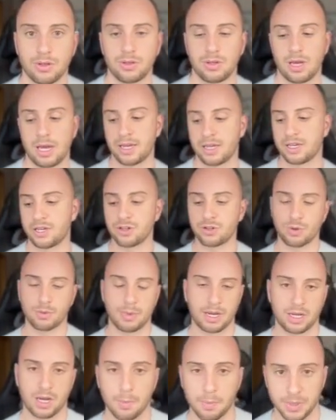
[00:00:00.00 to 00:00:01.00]
hey, here's what my
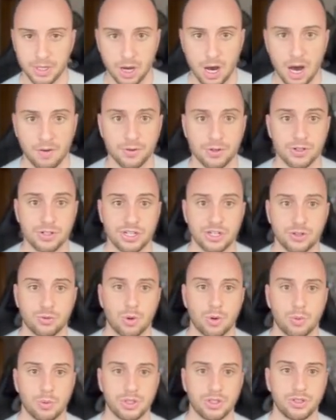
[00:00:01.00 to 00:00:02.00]
company offers. Here's
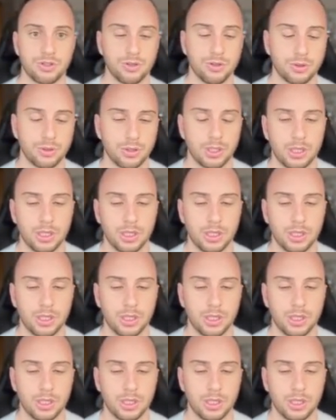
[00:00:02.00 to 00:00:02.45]
what we do.